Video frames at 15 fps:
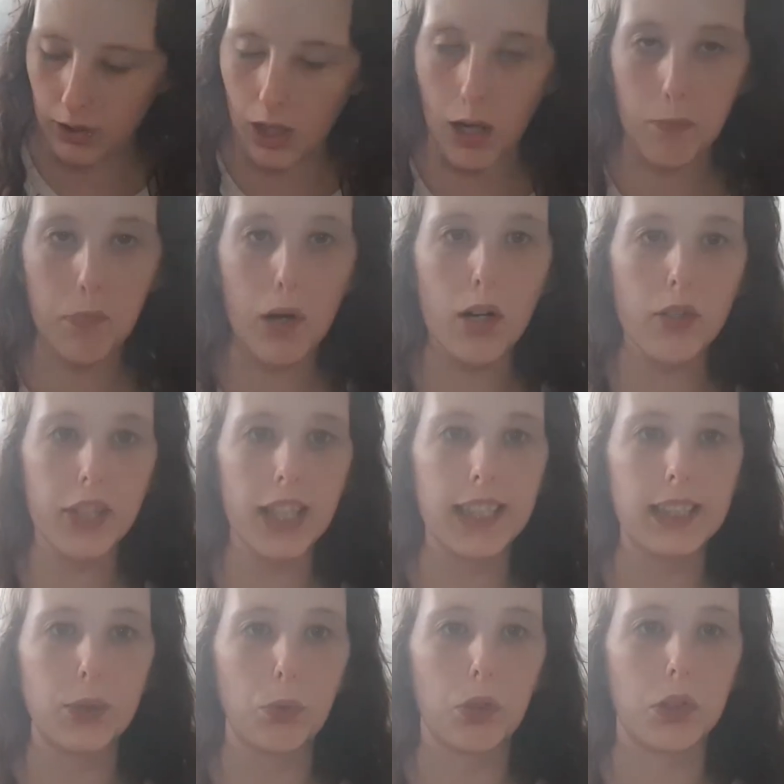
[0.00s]
I bought
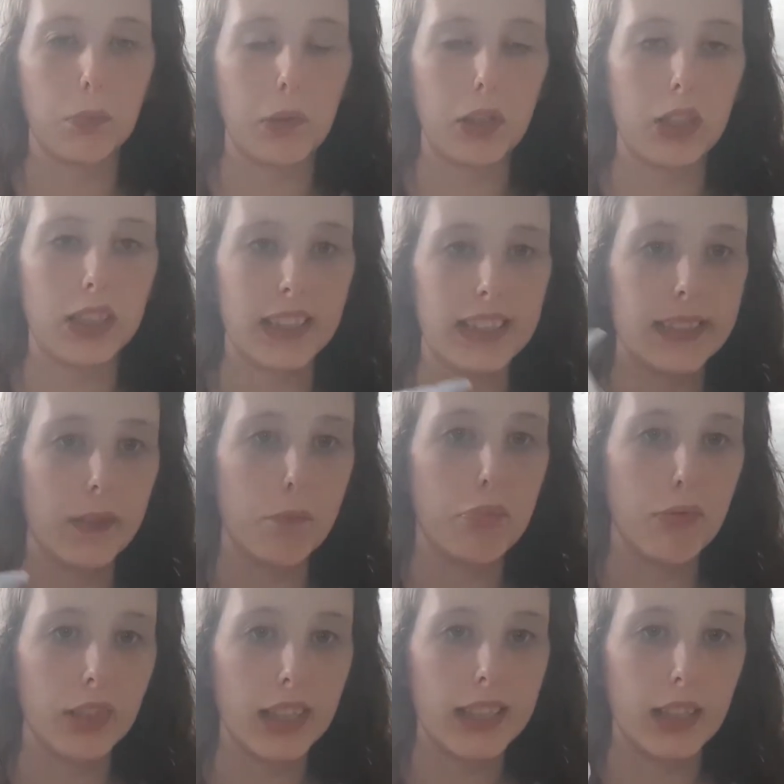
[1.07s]
these ones because these are
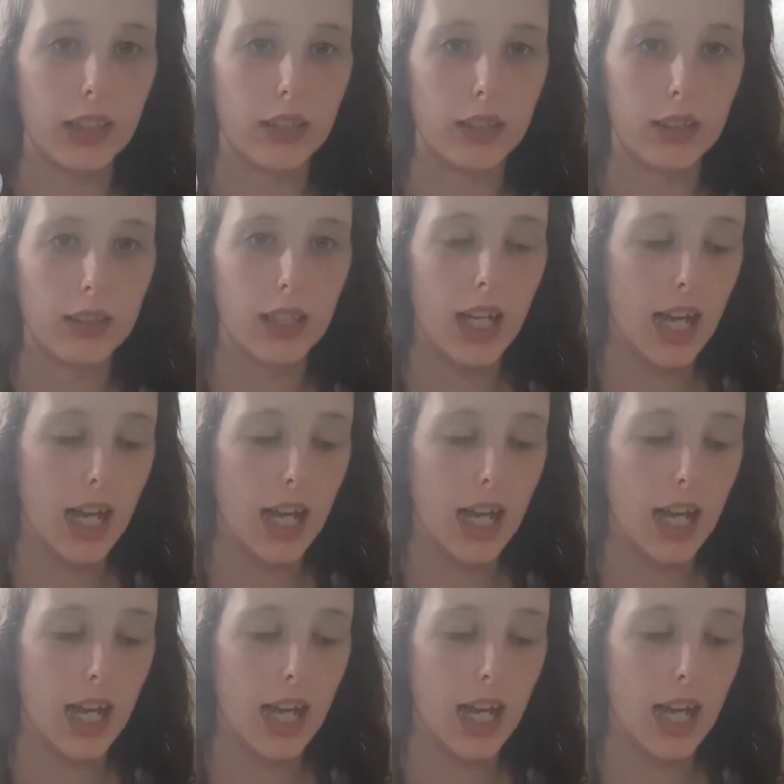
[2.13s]
brilliant.